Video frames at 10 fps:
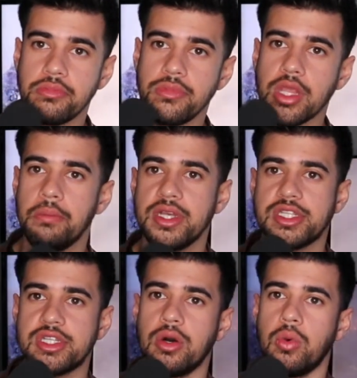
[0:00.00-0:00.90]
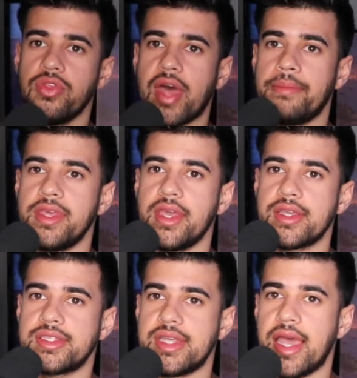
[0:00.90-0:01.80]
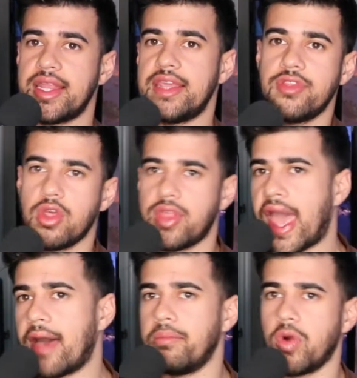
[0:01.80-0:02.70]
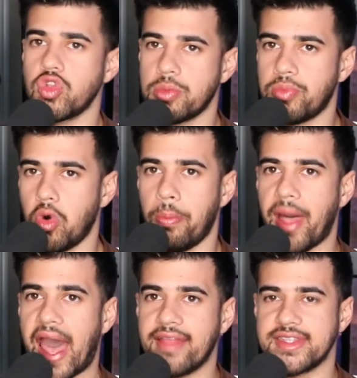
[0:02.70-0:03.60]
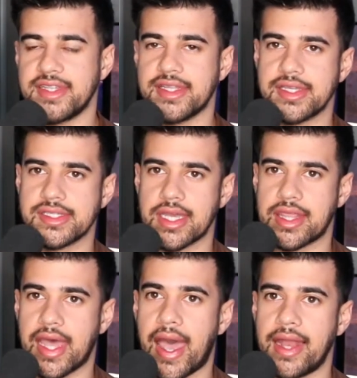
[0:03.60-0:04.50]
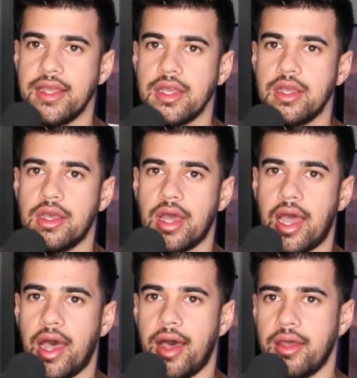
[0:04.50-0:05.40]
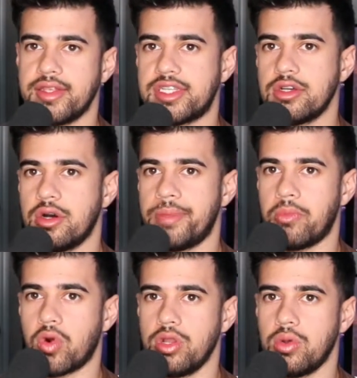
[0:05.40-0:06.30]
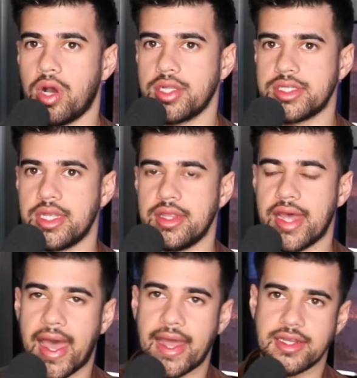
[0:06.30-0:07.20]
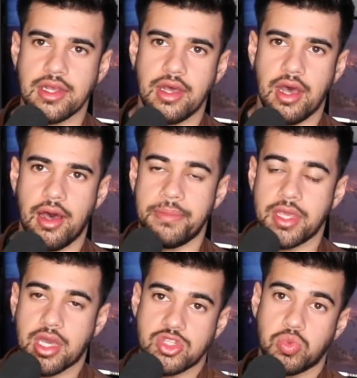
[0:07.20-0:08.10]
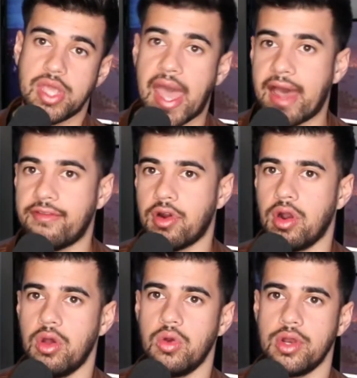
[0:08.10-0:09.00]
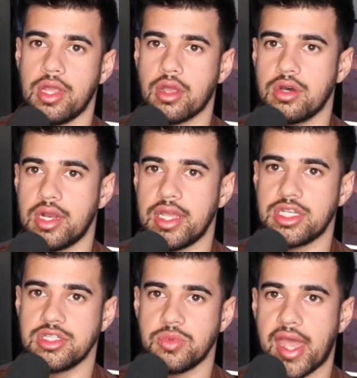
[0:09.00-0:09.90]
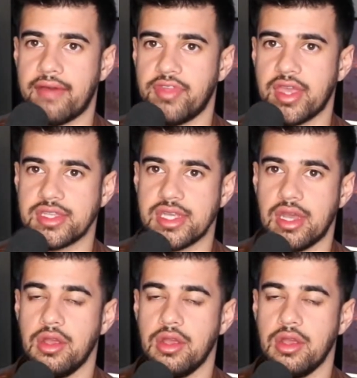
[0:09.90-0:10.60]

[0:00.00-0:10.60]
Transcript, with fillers: But still with that being said, even though they have multiple paths and things like that, uh, it's still a bit more nuanced than that uh, because we have our own inclinations. We have things that,